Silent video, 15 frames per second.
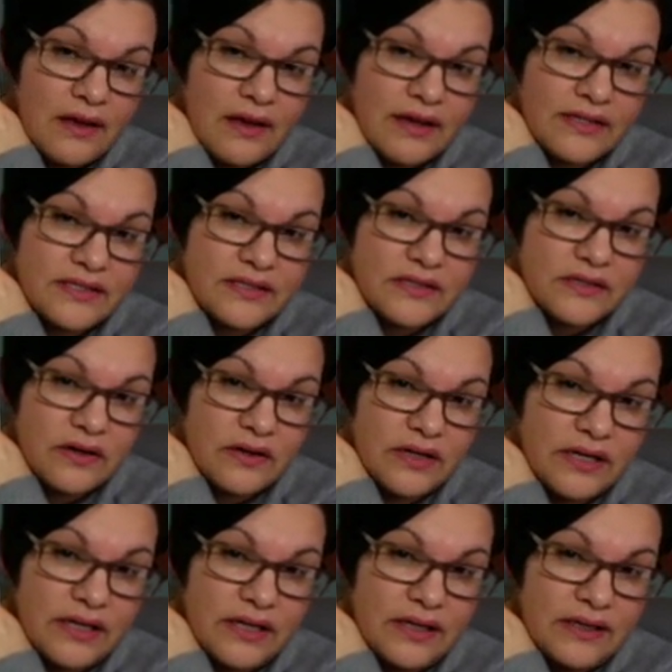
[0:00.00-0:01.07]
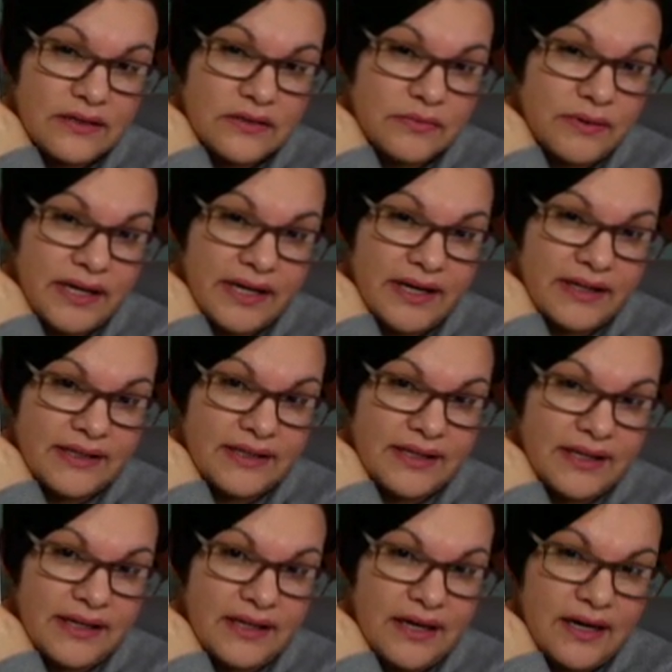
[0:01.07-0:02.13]
started it when I got the
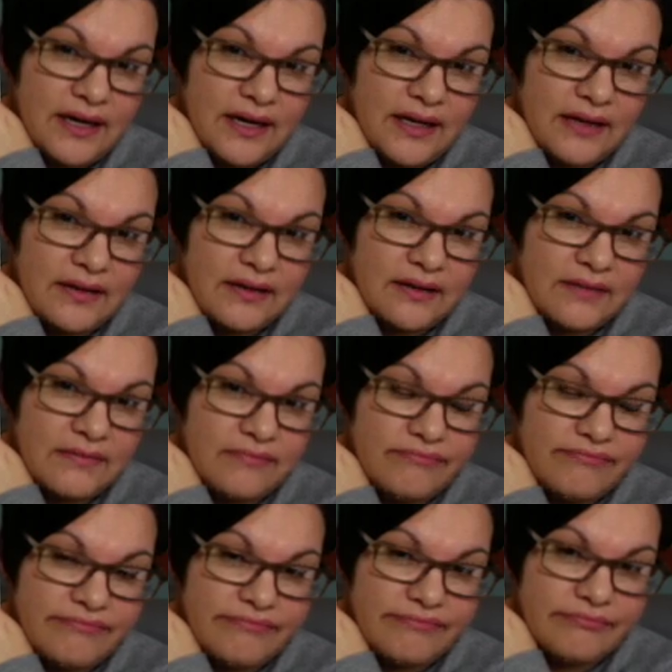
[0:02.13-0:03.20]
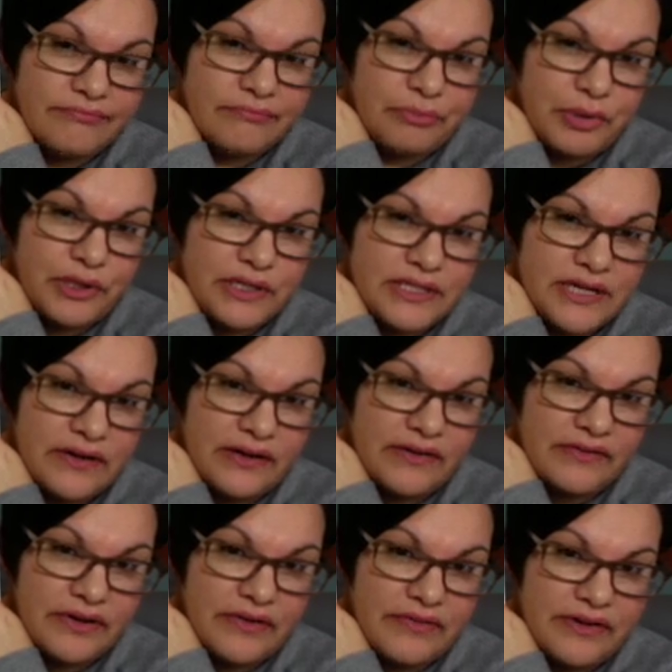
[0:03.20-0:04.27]
kit and I put it down
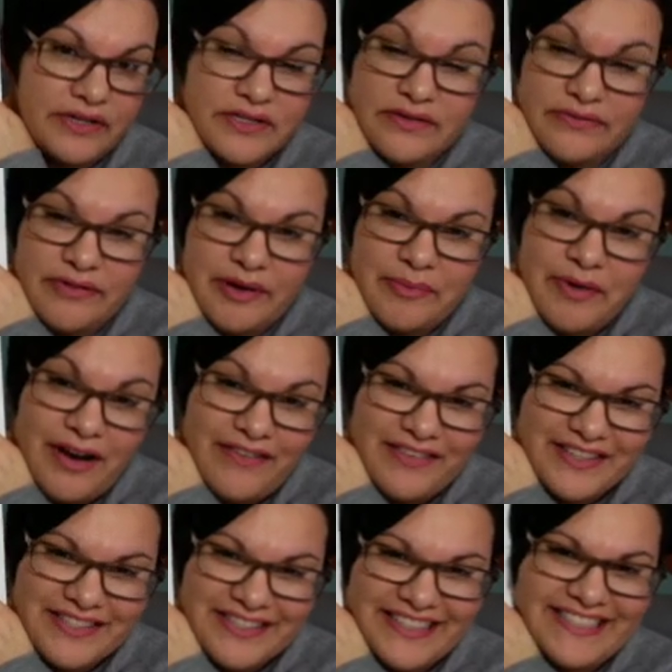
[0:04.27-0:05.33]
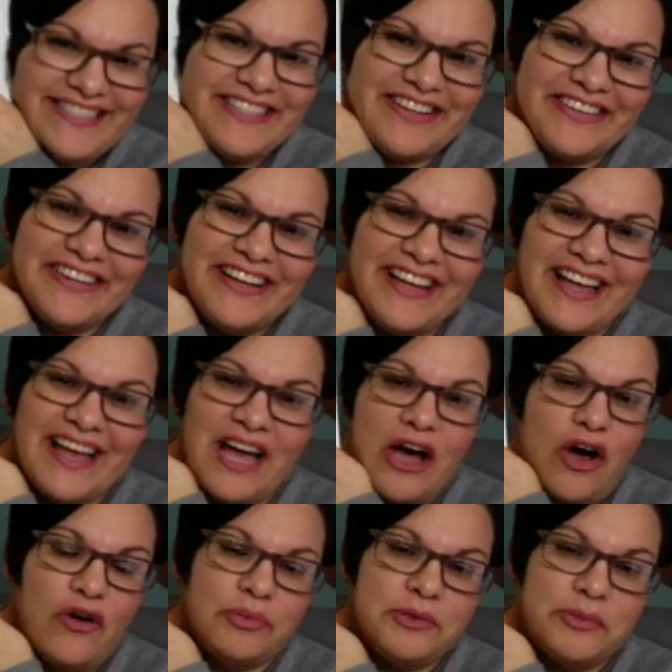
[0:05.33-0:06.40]
after I finished the frame, obviously. So
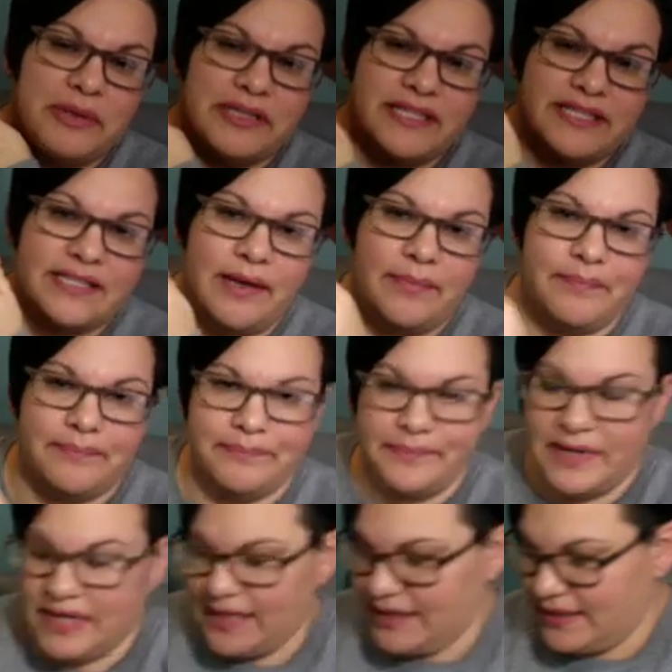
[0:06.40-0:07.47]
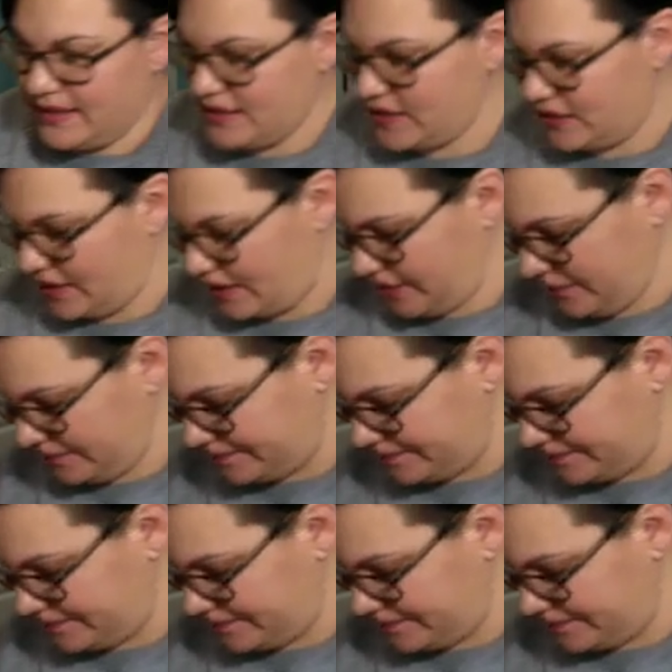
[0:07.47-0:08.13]
hope to pick this up again this year.